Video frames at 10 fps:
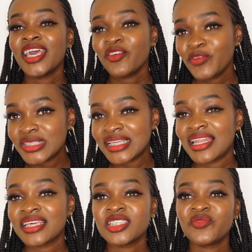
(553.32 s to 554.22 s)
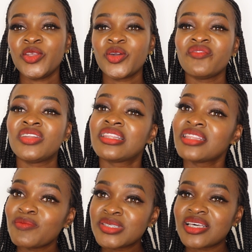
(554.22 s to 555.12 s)
If you did like this video, give it a
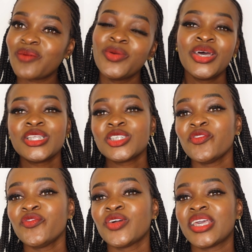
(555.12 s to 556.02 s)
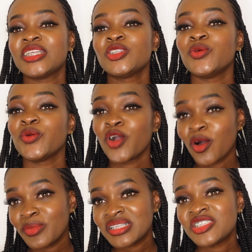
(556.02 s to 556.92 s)
thumbs up. Don't forget to
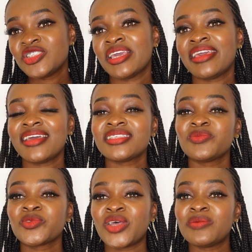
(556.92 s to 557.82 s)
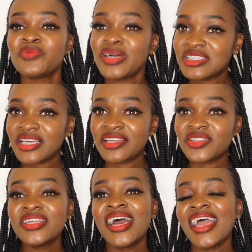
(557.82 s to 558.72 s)
comment, share, and subscribe to my
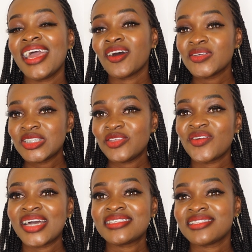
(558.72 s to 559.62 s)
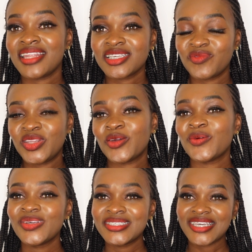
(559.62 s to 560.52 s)
channel. And I'll see you guys in the next
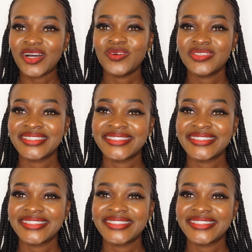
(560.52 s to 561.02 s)
video. Ciao.